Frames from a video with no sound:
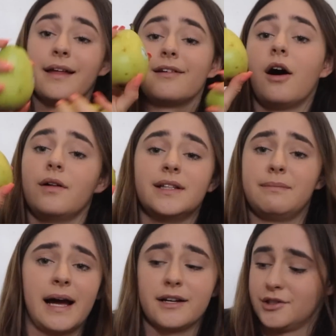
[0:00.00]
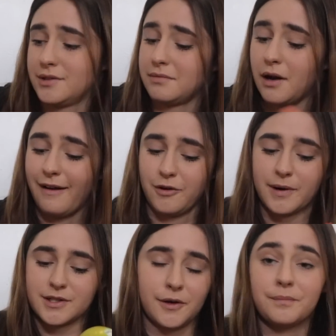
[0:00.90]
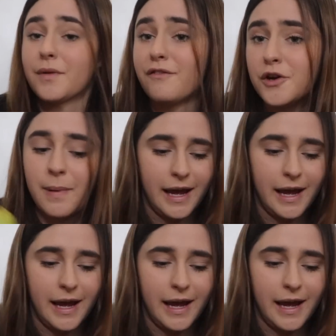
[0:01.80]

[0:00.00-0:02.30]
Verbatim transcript: in all in the bag, just everywhere, so a few